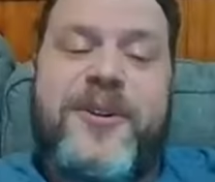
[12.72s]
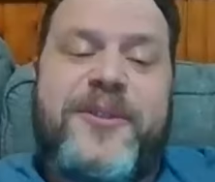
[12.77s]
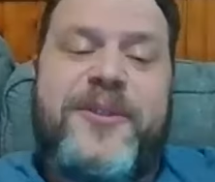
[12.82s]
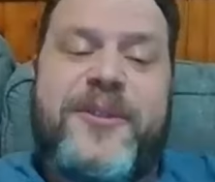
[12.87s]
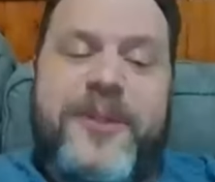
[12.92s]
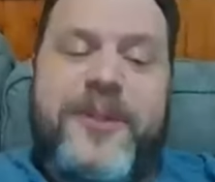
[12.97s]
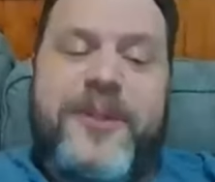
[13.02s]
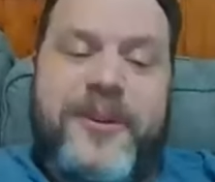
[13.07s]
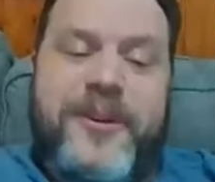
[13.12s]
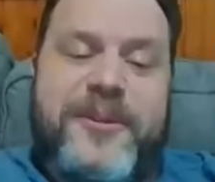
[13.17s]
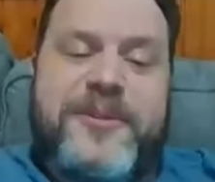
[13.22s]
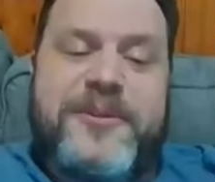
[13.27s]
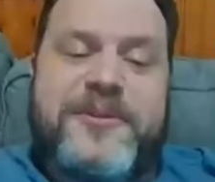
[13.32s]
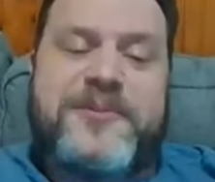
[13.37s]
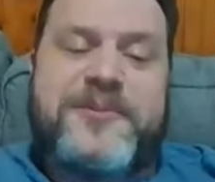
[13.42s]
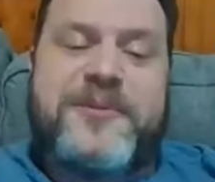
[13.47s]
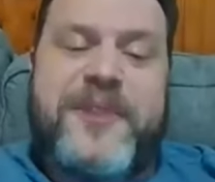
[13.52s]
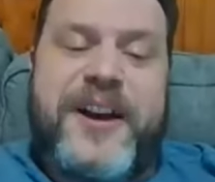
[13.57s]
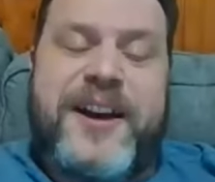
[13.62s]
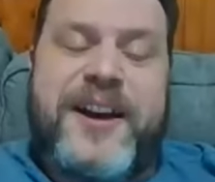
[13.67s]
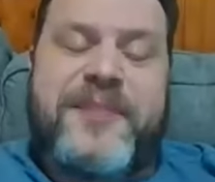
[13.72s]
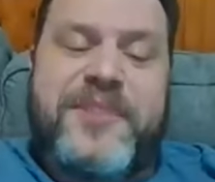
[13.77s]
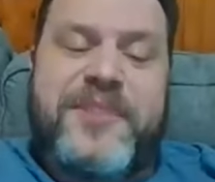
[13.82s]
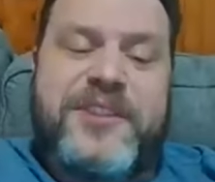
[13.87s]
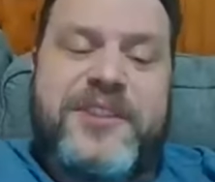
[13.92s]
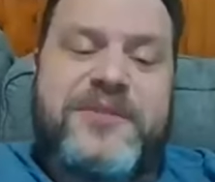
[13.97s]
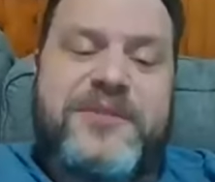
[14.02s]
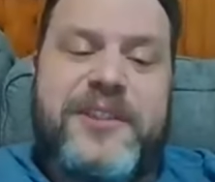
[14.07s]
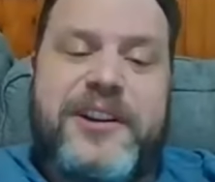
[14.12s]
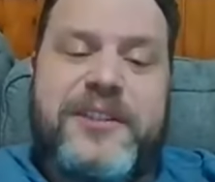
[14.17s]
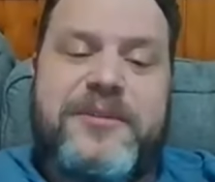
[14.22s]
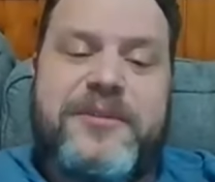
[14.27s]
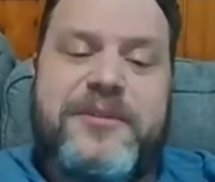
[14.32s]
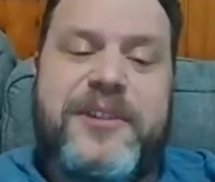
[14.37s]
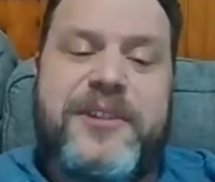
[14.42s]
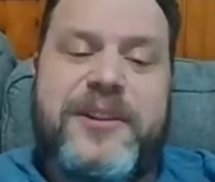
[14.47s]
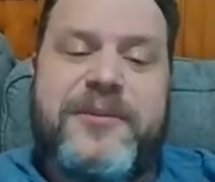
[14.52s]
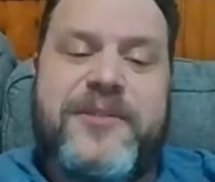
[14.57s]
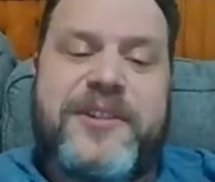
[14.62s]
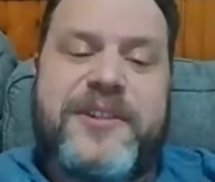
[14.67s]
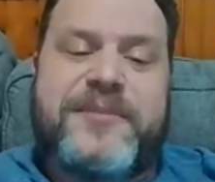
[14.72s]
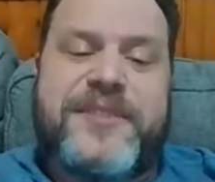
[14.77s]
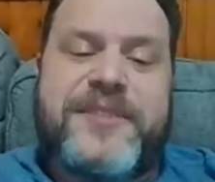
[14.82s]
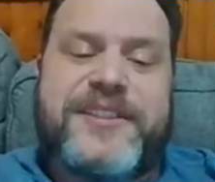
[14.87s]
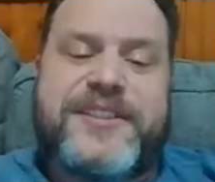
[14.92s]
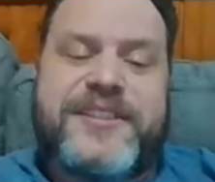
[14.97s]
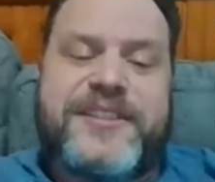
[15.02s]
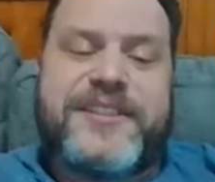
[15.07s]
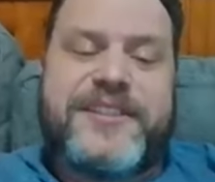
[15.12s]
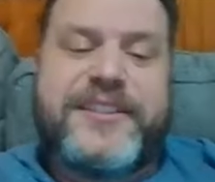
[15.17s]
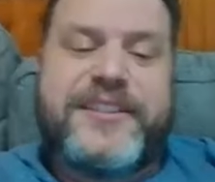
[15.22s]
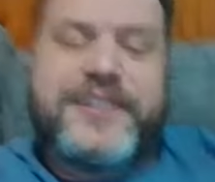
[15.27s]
ho, happy 2021, my son.